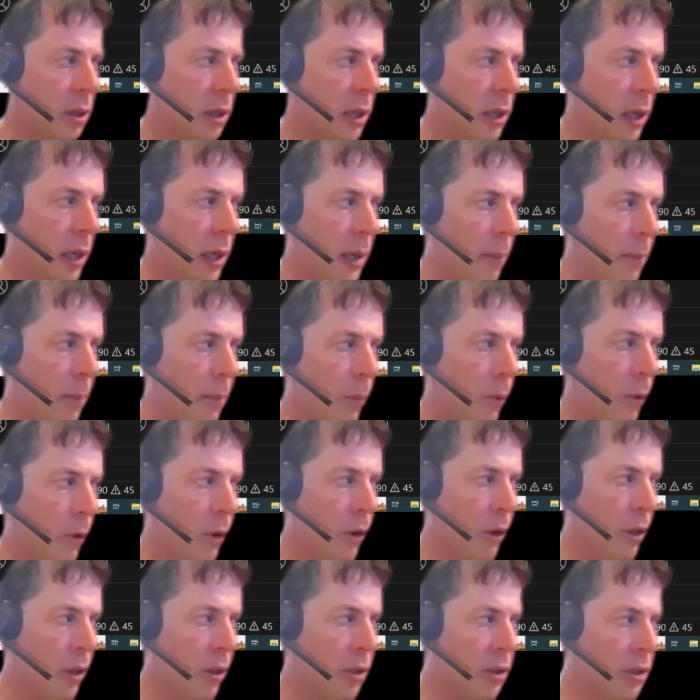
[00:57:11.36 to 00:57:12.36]
What
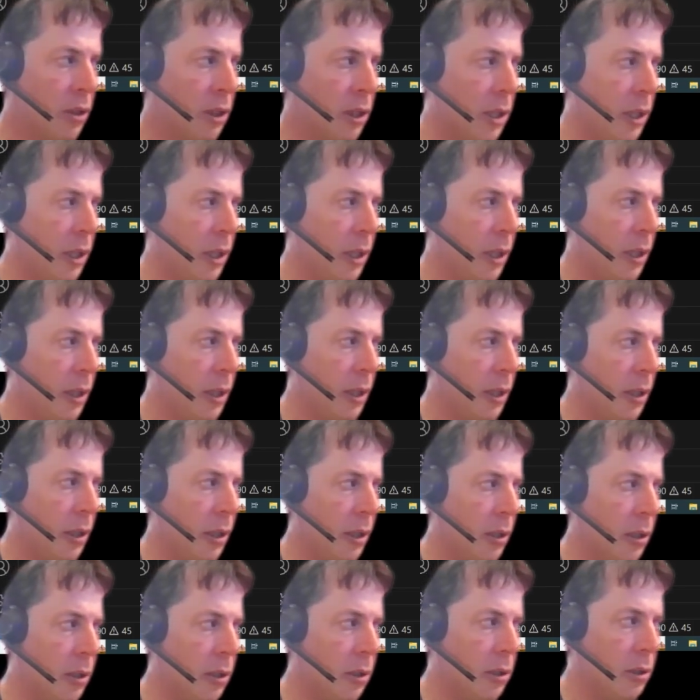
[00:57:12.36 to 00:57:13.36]
you can see here
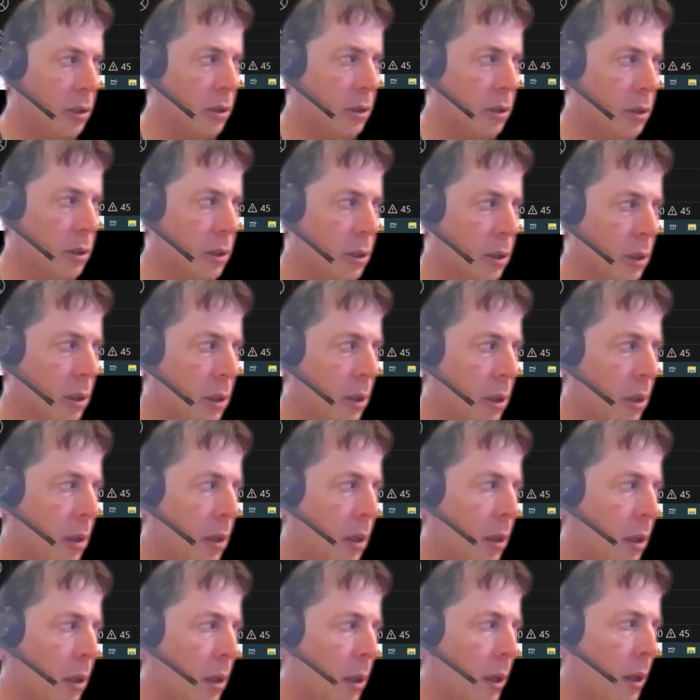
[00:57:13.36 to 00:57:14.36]
is
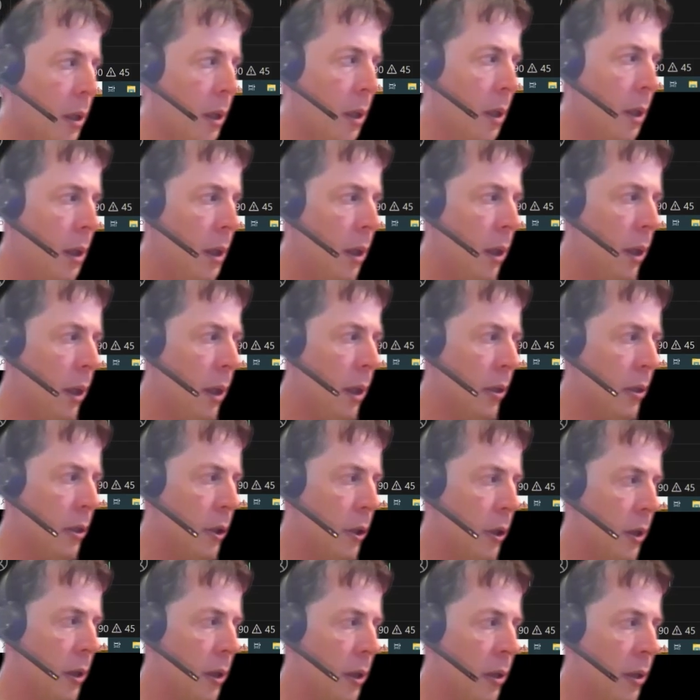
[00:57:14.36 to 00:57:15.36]
it's
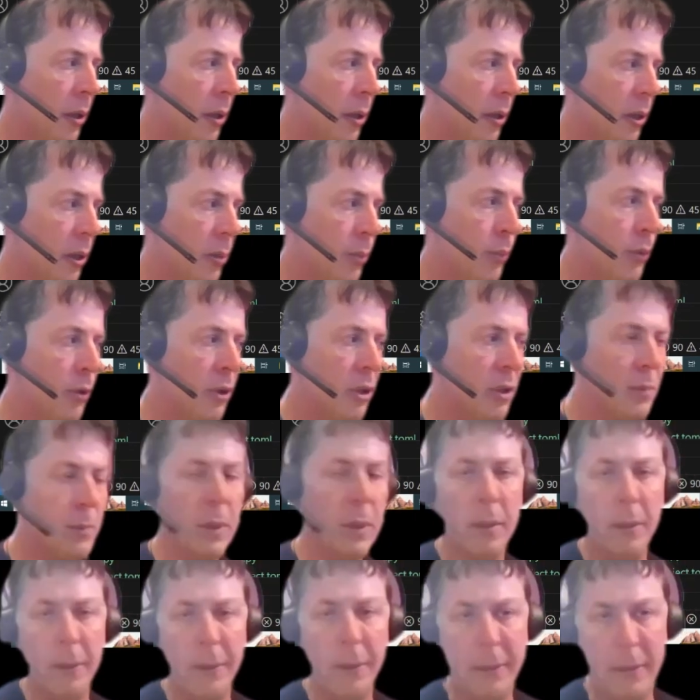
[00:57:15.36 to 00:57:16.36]
got this
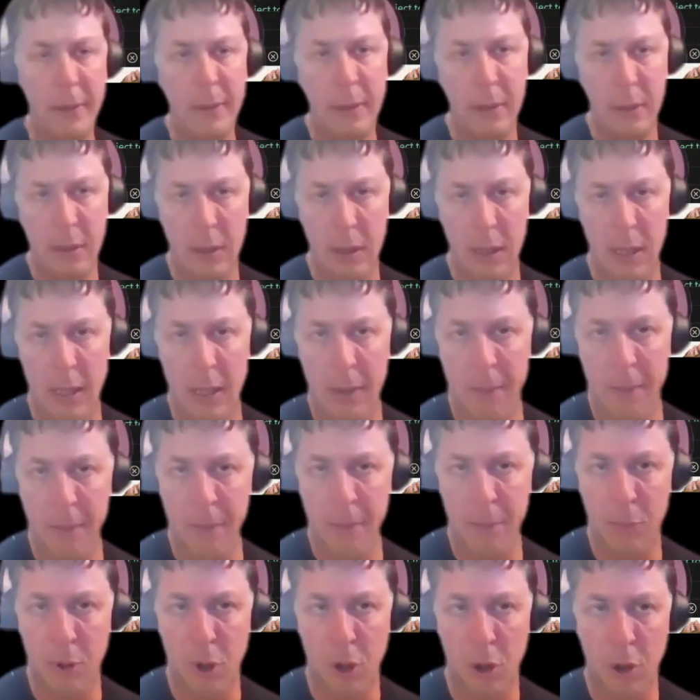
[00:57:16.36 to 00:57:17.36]
Prisma
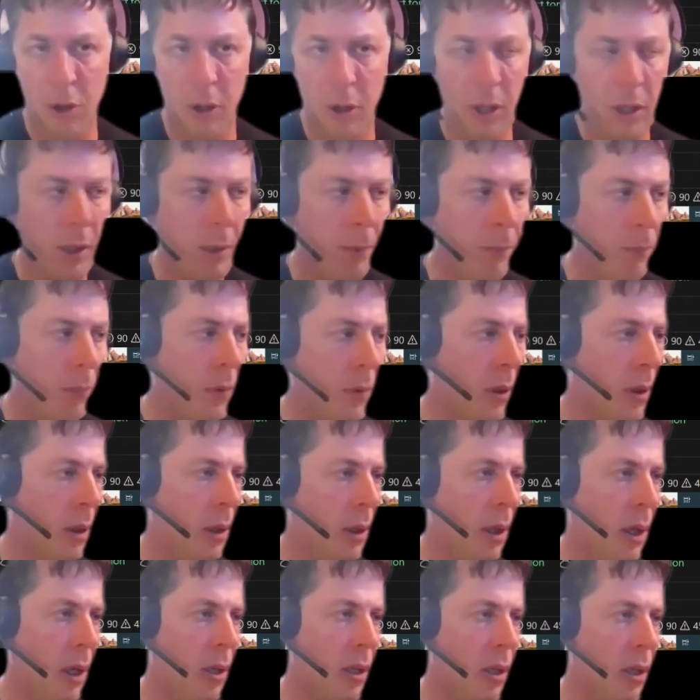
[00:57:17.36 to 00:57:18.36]
code here,
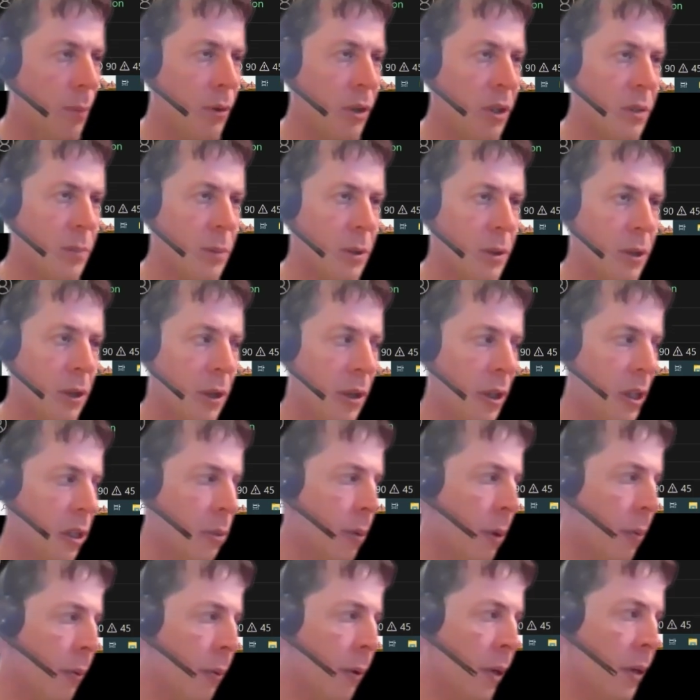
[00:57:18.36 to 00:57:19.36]
and the Prisma code is
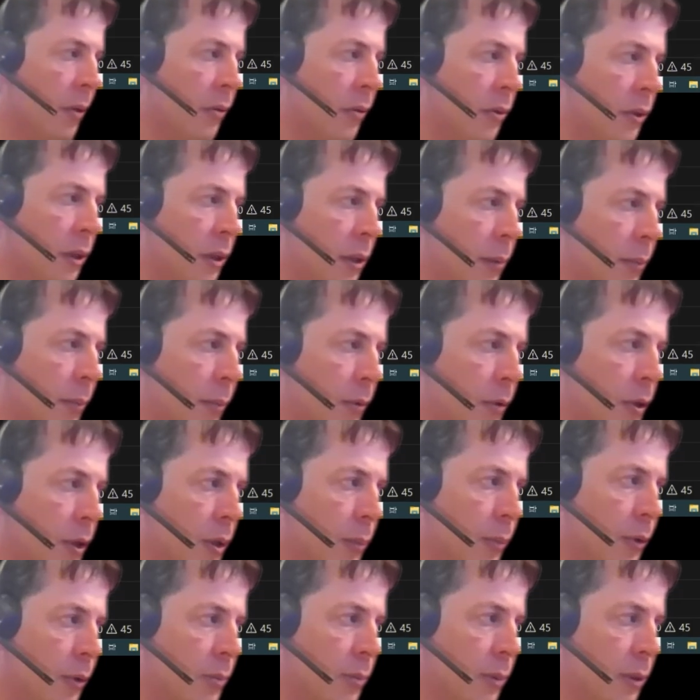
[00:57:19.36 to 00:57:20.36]
what we're interested in. So
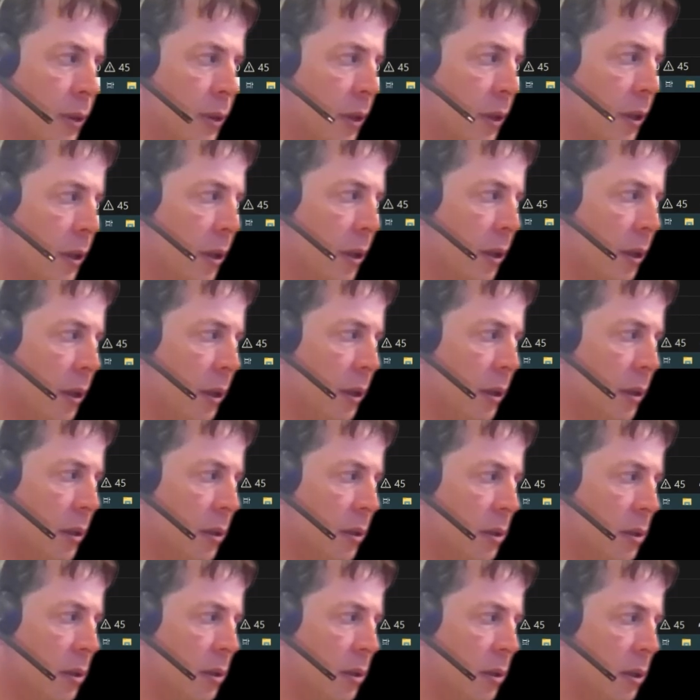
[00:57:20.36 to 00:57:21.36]
the Prisma code
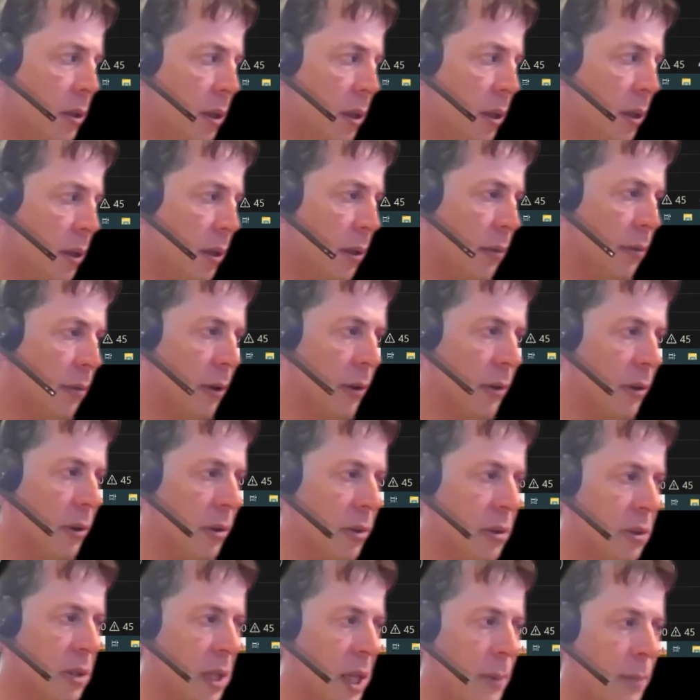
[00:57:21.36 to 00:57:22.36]
is you've got the
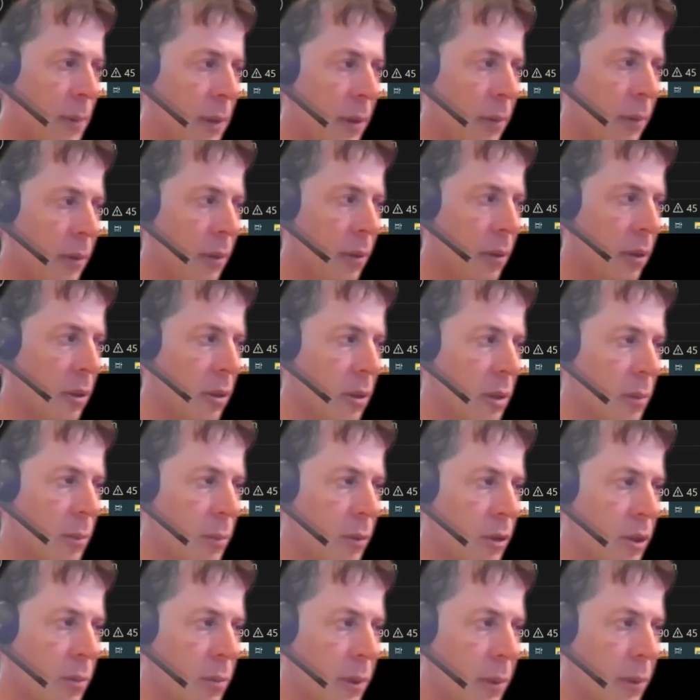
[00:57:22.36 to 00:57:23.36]
schema that's in
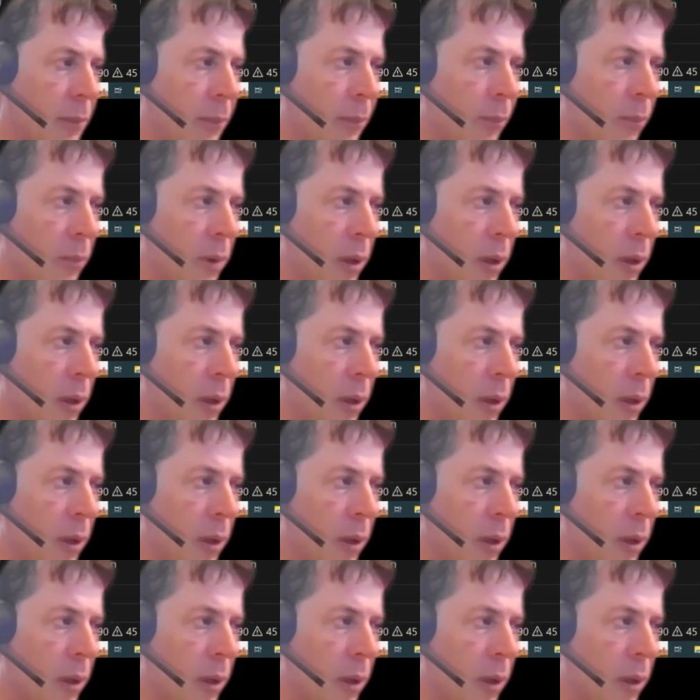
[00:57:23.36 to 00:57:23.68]
Prisma.